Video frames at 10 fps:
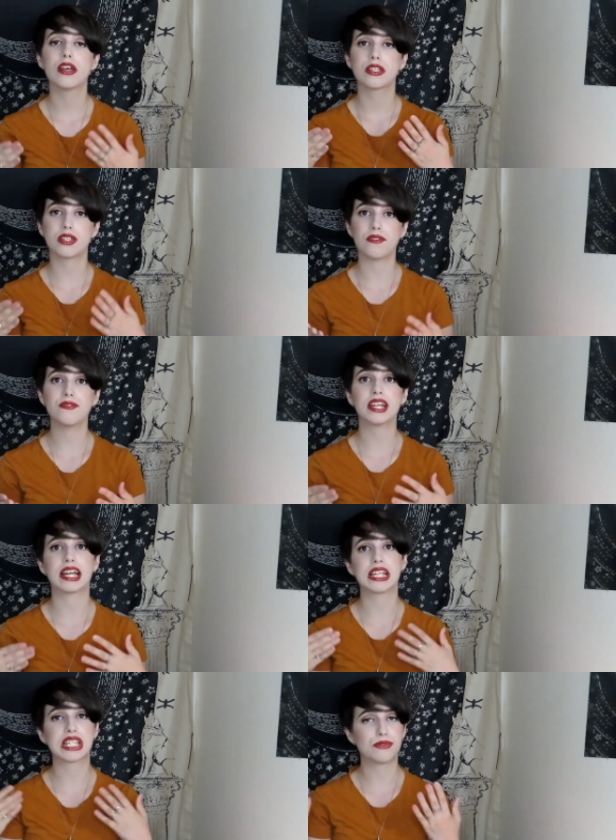
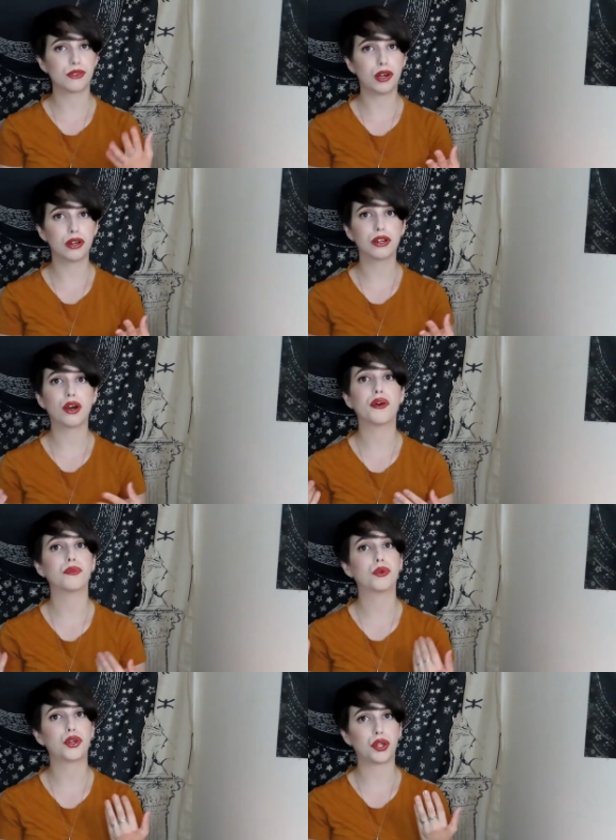Something is wrong
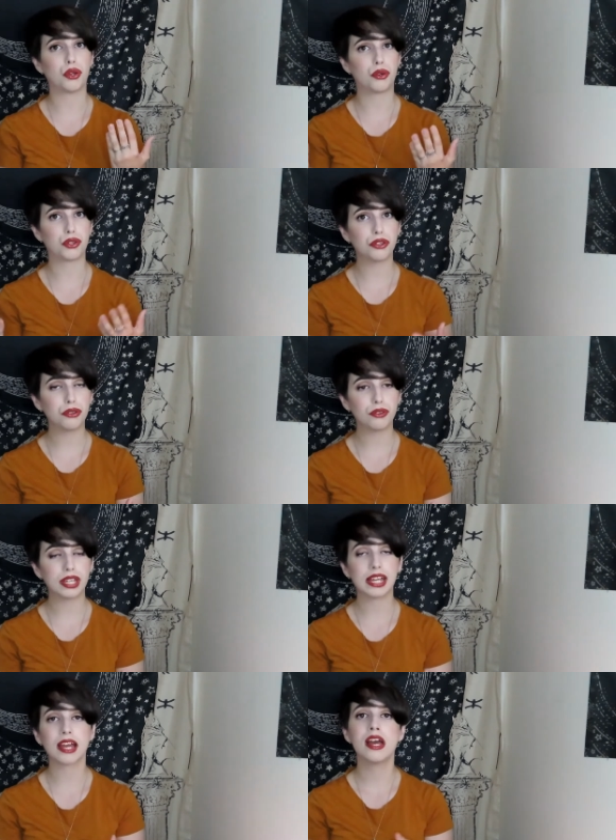on what you're
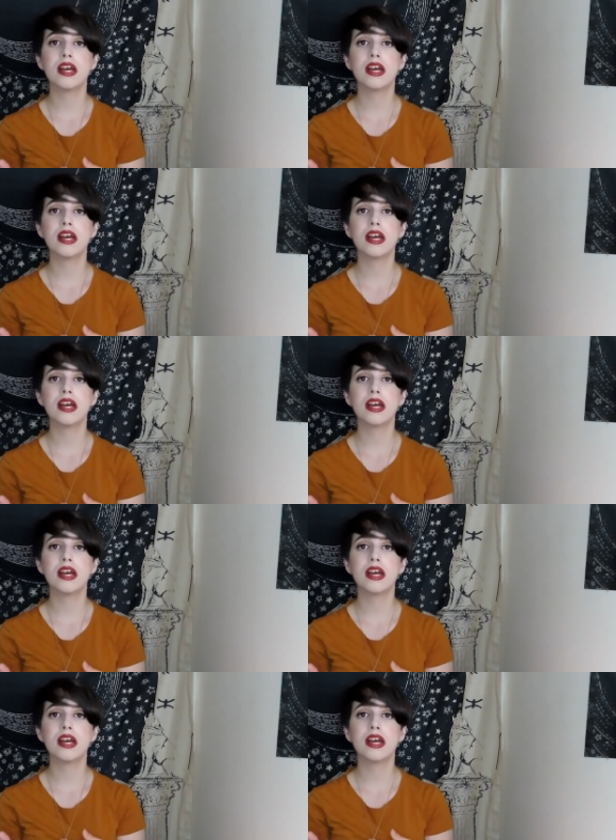doing.